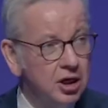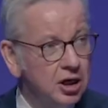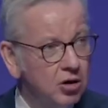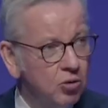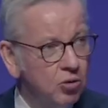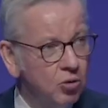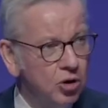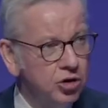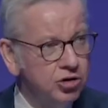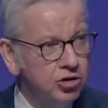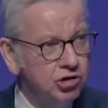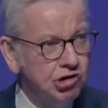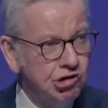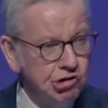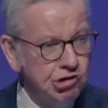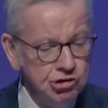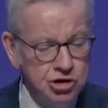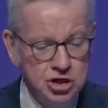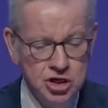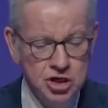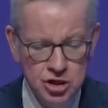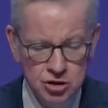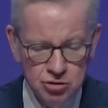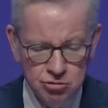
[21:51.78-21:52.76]
is good
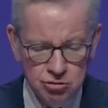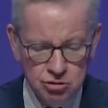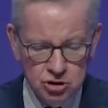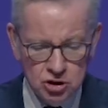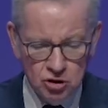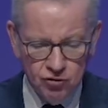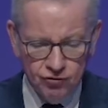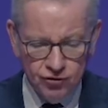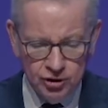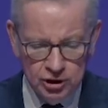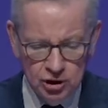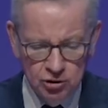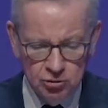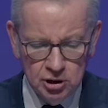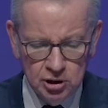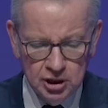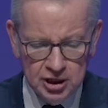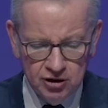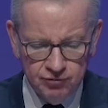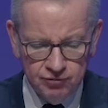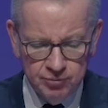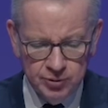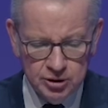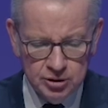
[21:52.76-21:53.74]
news for local
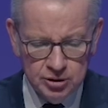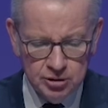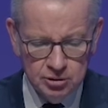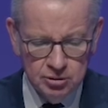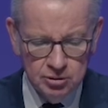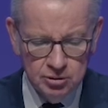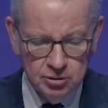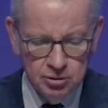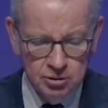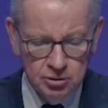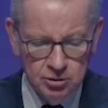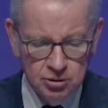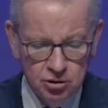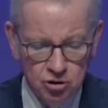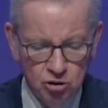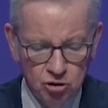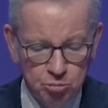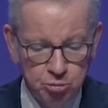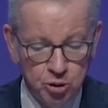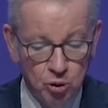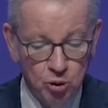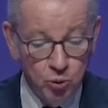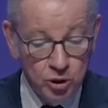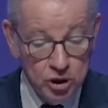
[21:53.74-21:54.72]
government.
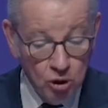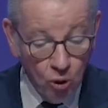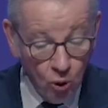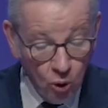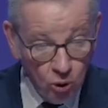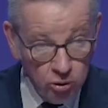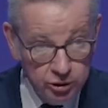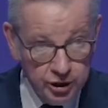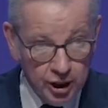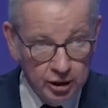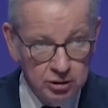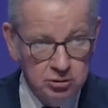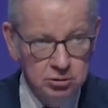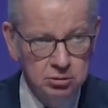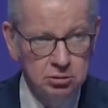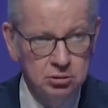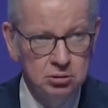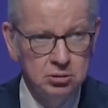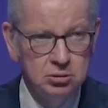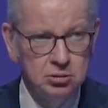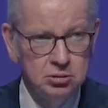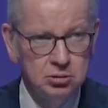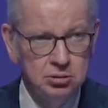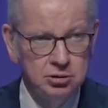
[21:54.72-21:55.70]
But we all know
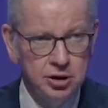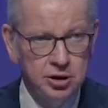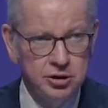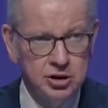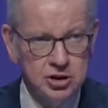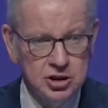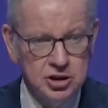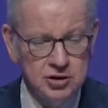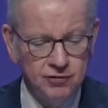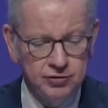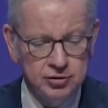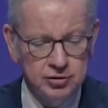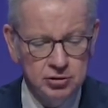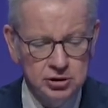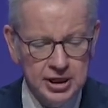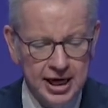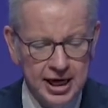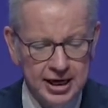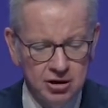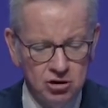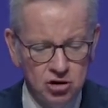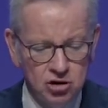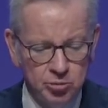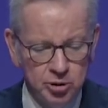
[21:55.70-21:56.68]
that this difficult
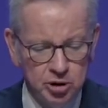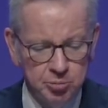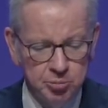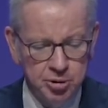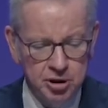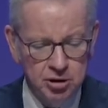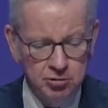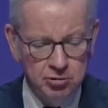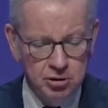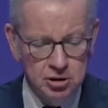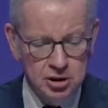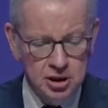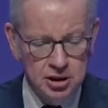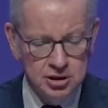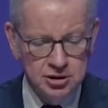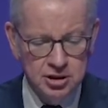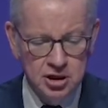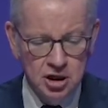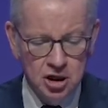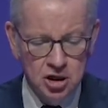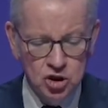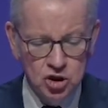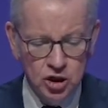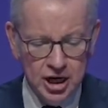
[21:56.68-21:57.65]
economic period isn't
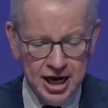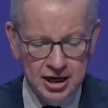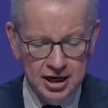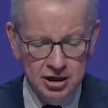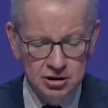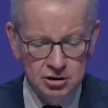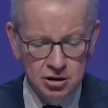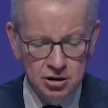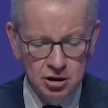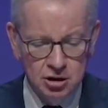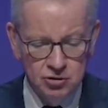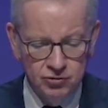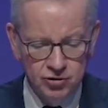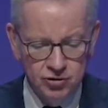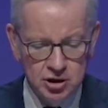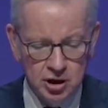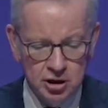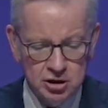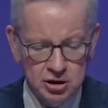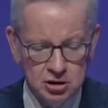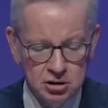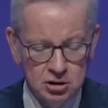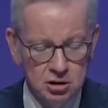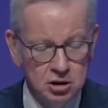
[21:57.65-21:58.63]
going to end
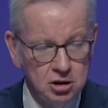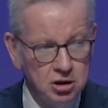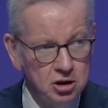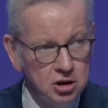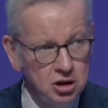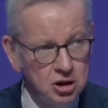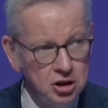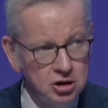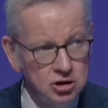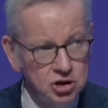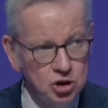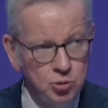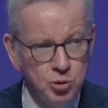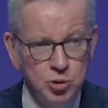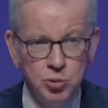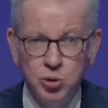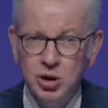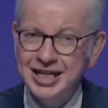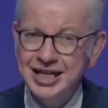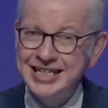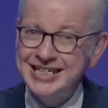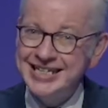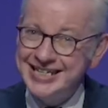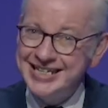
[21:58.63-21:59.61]
overnight. So we will
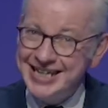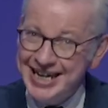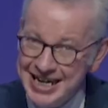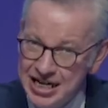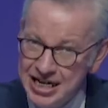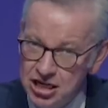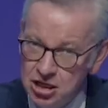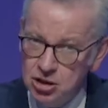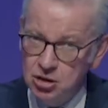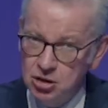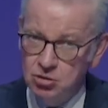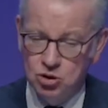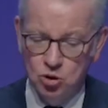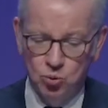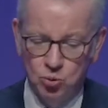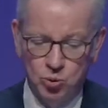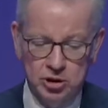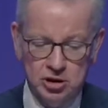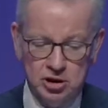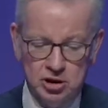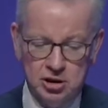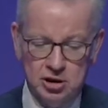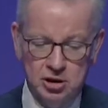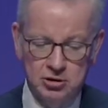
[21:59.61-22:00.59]
continue to
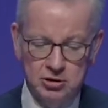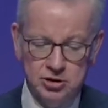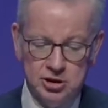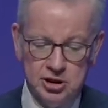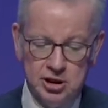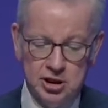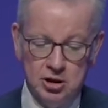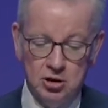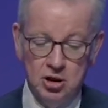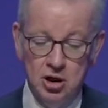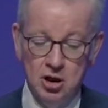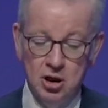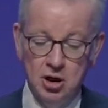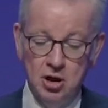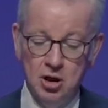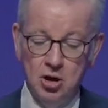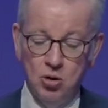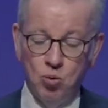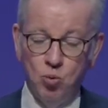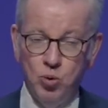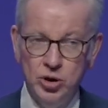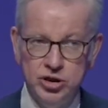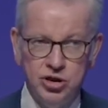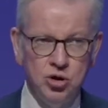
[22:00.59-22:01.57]
work closely
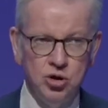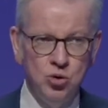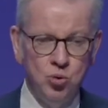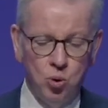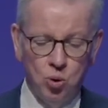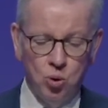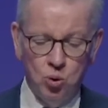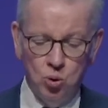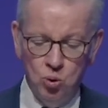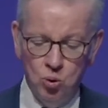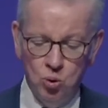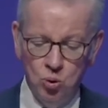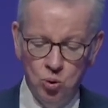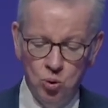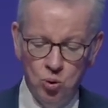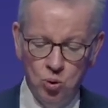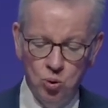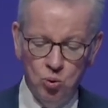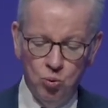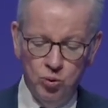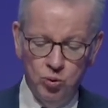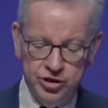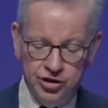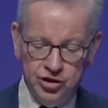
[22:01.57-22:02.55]
with you all,
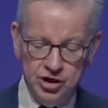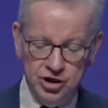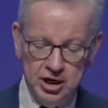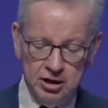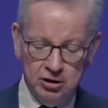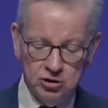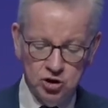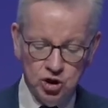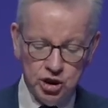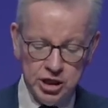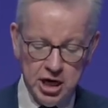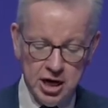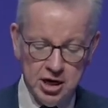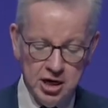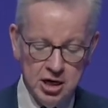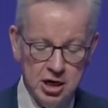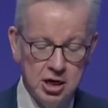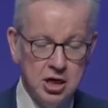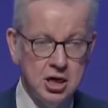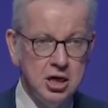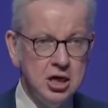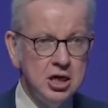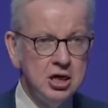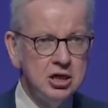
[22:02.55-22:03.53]
with the LGA,
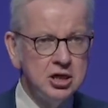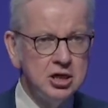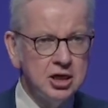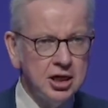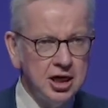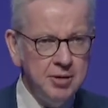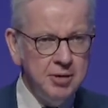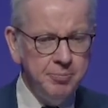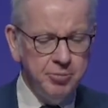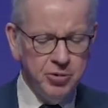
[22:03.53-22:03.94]
to keep the